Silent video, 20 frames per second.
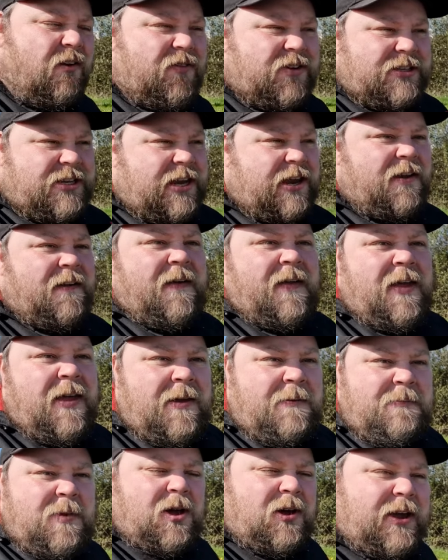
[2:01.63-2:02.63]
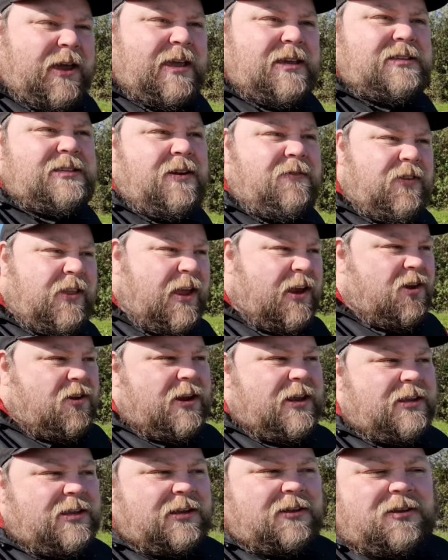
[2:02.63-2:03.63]
Obviously milk is something that
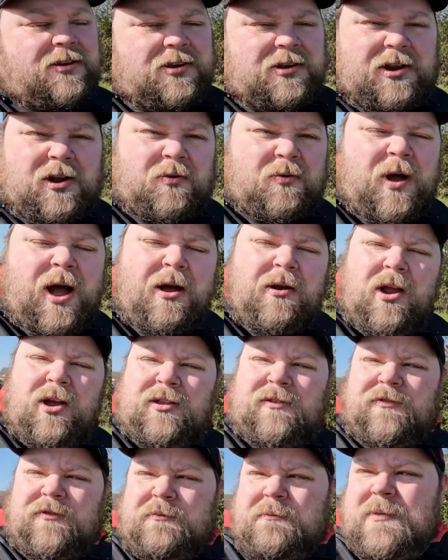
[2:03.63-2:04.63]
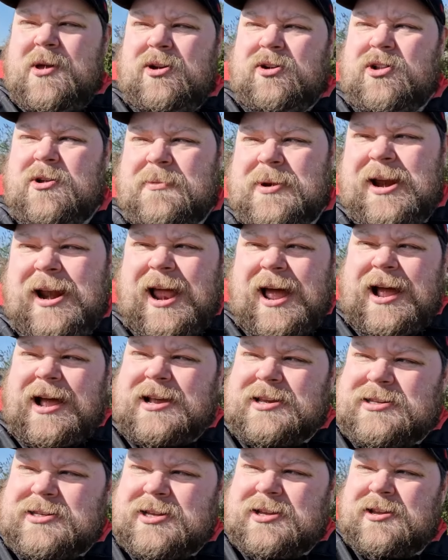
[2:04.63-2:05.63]
you need to, you know, how long does milk normally
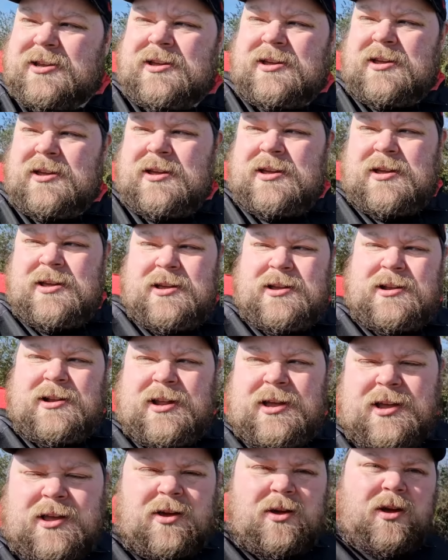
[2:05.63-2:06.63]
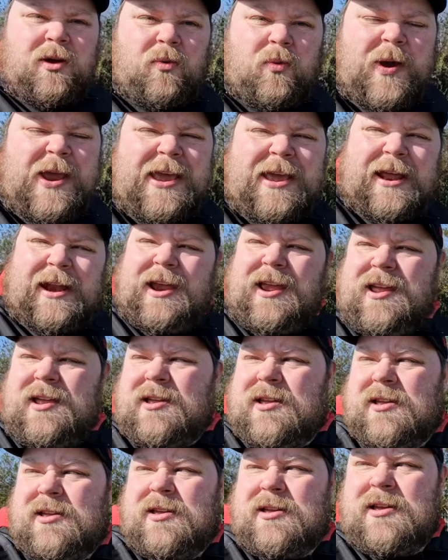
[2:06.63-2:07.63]
last? Like a week in it.
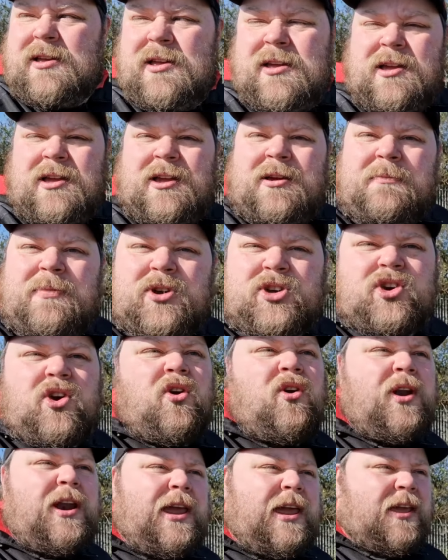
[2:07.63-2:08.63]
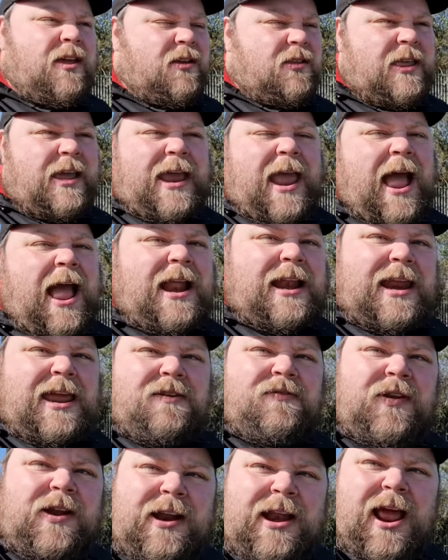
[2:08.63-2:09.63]
But surely they can't
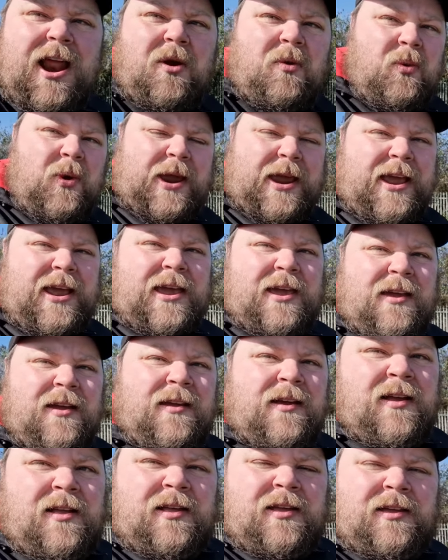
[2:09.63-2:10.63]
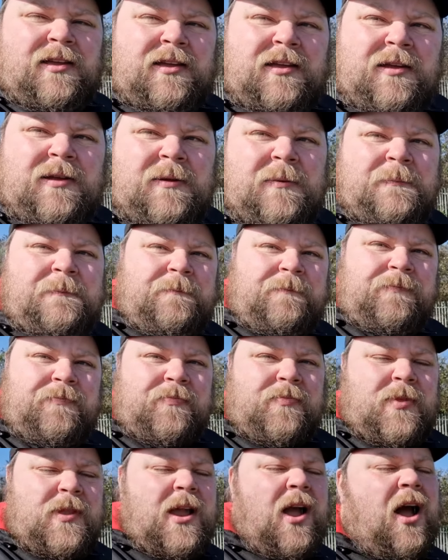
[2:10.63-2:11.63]
leave it in there a week. Obviously it's
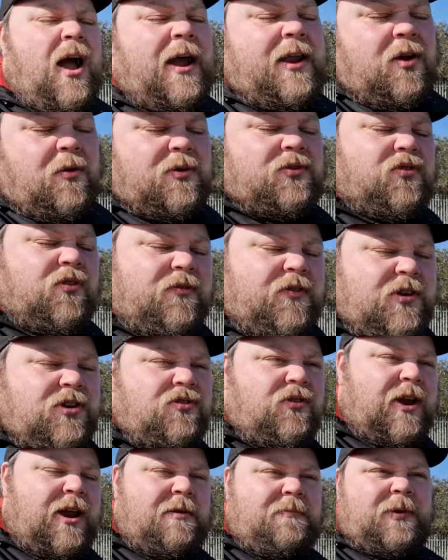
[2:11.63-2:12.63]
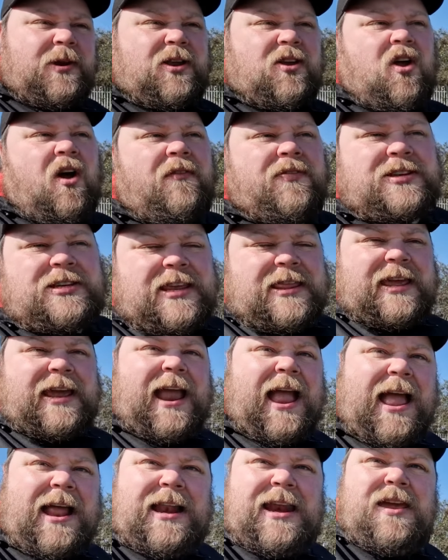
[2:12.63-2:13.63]
refrigerated. I know it's refrigerated, but obviously
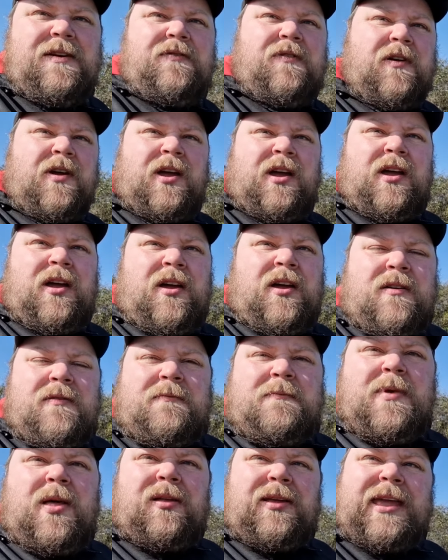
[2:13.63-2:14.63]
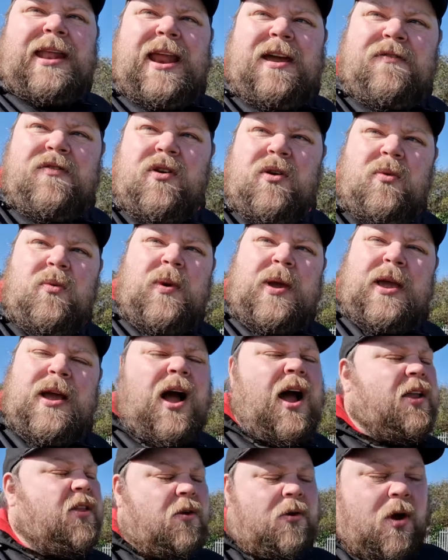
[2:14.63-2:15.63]
they can't leave milk in there for a
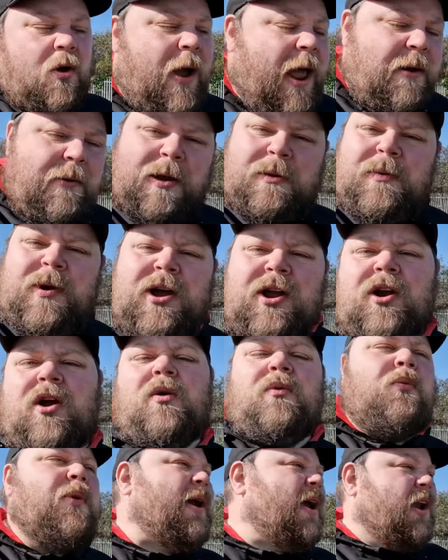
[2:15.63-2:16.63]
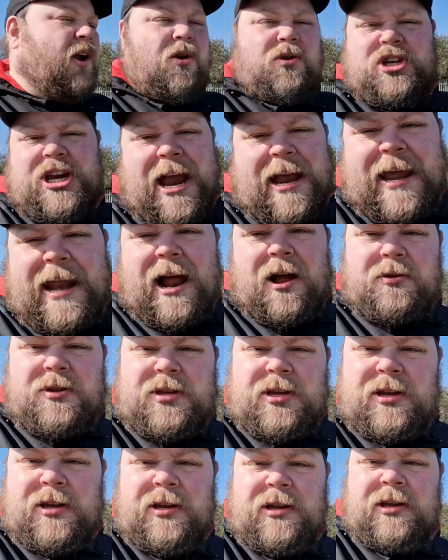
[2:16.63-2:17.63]
week. I don't know. Anyway, we're going to go check it
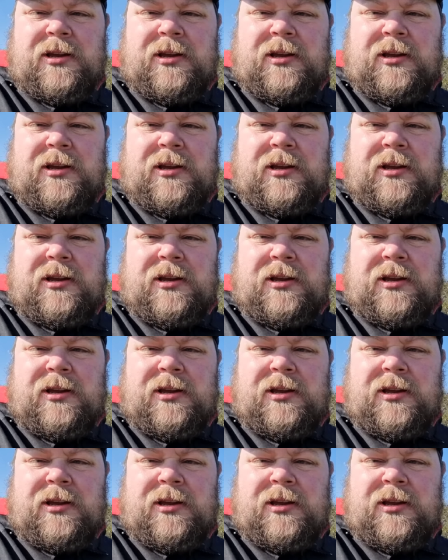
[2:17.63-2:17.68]
out.